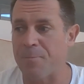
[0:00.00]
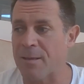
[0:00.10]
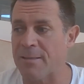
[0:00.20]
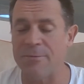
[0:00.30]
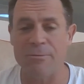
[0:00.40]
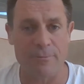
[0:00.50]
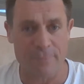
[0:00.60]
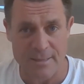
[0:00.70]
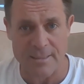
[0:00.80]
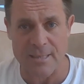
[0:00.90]
different
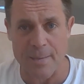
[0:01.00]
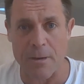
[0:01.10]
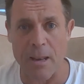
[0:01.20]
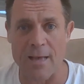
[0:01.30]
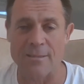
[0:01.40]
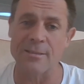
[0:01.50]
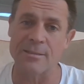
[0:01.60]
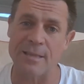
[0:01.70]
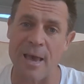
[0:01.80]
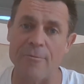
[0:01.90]
visa
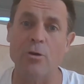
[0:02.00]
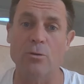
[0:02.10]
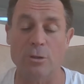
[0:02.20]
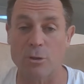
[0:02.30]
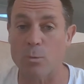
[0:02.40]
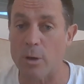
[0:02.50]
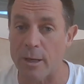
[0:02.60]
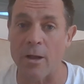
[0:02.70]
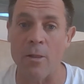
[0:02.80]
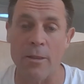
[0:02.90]
subclasses. Have you looked at the
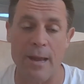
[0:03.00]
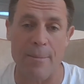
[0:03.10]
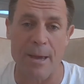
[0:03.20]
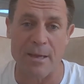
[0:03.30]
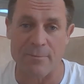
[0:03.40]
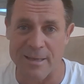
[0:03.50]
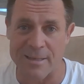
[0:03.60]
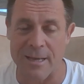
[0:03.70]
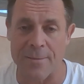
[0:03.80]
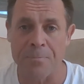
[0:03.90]
working holiday maker
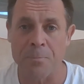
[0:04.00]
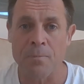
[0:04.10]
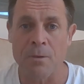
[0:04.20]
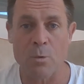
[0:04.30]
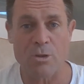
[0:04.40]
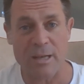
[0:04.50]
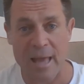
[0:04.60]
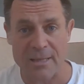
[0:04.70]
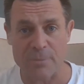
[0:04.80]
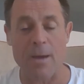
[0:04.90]
visa, which
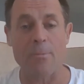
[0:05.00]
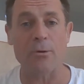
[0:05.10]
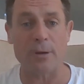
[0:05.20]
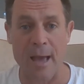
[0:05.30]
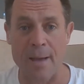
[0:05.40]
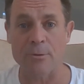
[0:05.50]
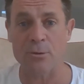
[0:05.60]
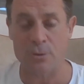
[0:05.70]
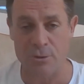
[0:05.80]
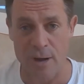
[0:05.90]
allows people to come
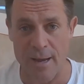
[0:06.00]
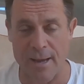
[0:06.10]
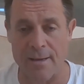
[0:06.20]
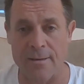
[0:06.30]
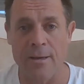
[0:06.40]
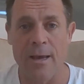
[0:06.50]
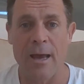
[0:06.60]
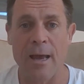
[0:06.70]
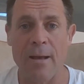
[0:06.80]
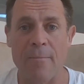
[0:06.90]
to Australia
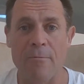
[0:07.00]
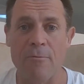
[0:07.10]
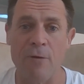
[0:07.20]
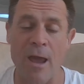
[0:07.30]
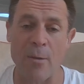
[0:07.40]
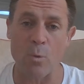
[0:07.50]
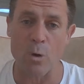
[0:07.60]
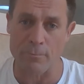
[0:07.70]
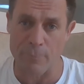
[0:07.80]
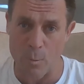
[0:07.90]
and
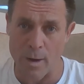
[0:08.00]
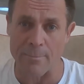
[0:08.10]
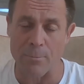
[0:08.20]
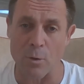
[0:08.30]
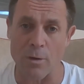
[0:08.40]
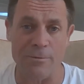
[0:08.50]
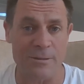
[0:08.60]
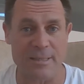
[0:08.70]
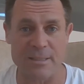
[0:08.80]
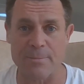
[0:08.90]
work for one employer for
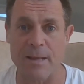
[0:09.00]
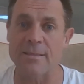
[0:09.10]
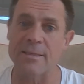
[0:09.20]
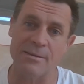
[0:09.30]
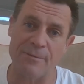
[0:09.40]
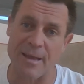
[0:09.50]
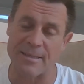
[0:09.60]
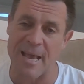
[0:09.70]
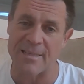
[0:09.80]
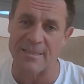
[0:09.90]
6 months? It's a
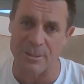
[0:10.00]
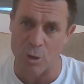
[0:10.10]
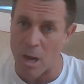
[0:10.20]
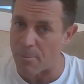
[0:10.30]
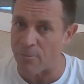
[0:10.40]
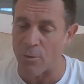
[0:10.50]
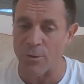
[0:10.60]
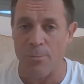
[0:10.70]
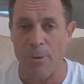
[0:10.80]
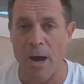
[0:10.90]
fantastic try before
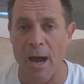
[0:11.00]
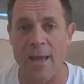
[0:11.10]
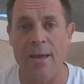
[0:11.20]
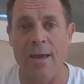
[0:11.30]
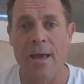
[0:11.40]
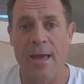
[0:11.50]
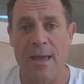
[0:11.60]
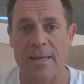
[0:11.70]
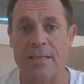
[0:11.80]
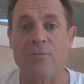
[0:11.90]
you buy.
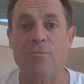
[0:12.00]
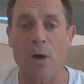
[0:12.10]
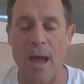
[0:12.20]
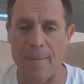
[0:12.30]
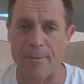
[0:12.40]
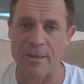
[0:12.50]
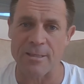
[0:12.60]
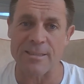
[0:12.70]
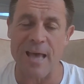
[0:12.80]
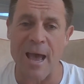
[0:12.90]
It is for
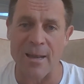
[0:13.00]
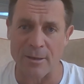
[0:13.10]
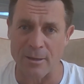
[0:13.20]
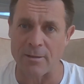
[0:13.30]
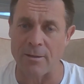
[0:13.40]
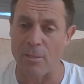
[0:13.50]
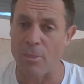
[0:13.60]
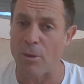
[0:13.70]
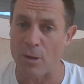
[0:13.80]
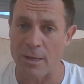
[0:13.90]
applicants under
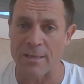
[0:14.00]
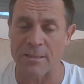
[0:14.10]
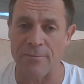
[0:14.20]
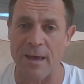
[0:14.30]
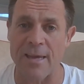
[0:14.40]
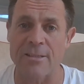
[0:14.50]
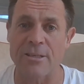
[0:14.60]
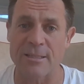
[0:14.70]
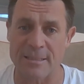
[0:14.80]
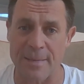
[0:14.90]
30 years of age,
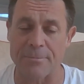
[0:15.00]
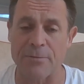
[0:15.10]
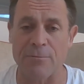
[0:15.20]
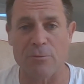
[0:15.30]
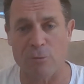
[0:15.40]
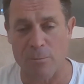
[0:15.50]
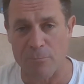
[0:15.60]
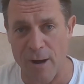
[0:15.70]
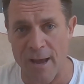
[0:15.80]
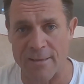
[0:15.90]
except if you're from
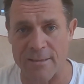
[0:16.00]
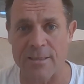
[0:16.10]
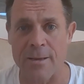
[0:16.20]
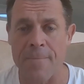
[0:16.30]
France,